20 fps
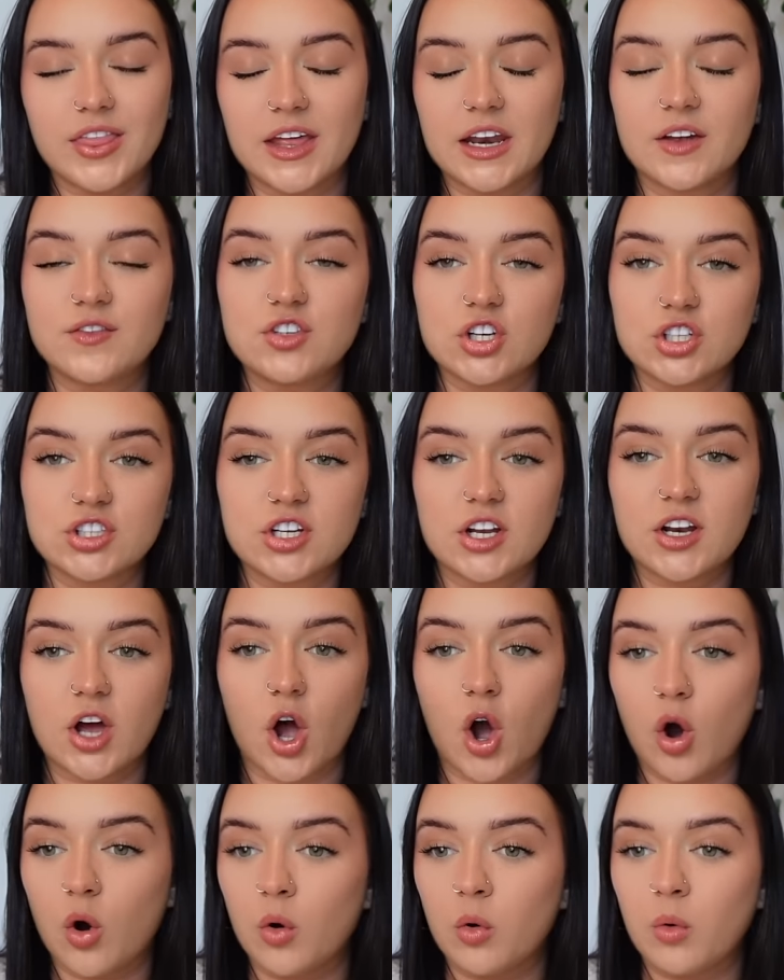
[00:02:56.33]
And I've just done a
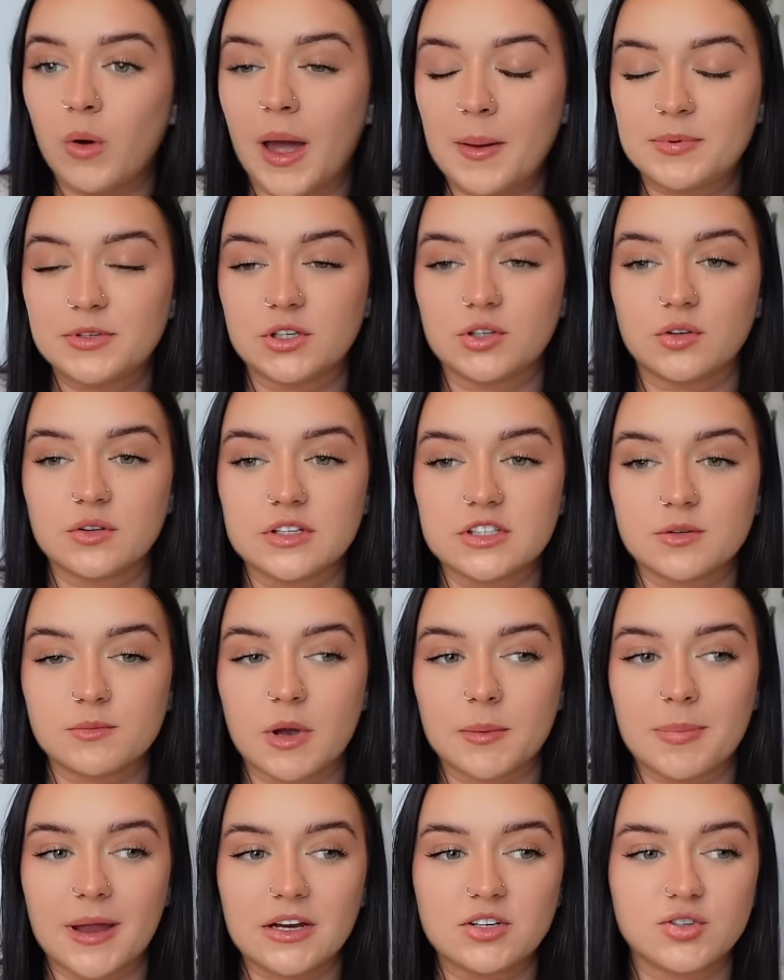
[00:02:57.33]
whole episode on this on my
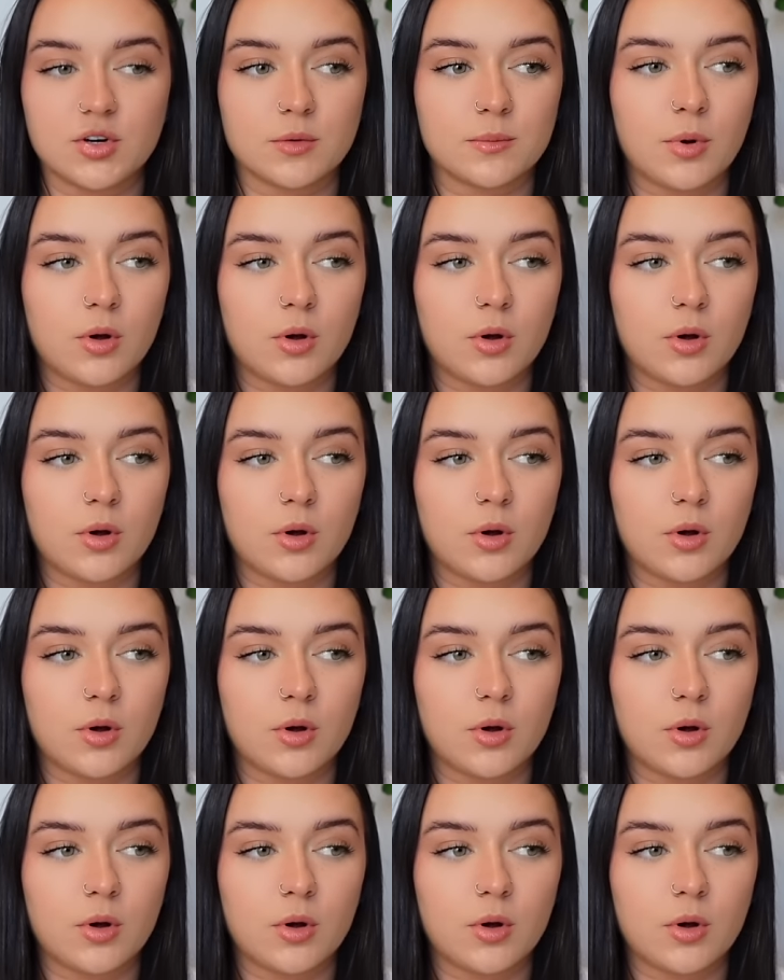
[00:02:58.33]
Patreon